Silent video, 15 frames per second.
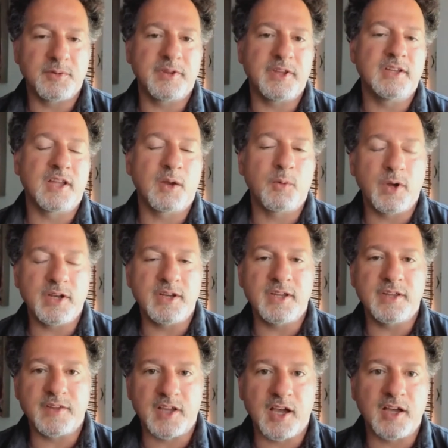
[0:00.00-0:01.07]
with Eli
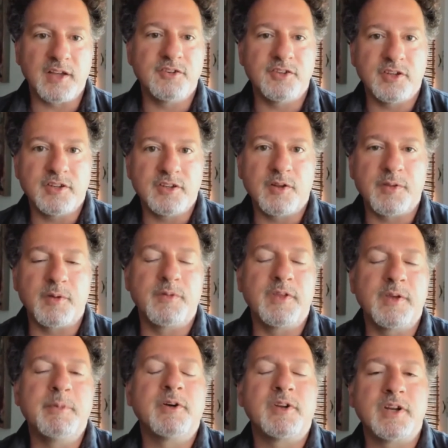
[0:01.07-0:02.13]
Whitney, the cotton gin, you know,
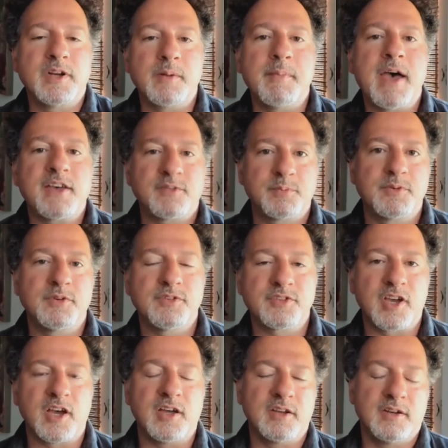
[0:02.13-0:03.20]
the ability to mass produce
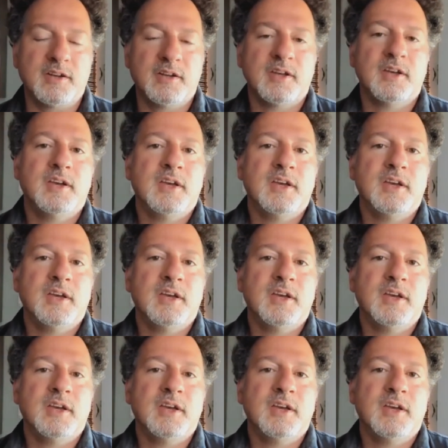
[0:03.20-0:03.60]
cotton,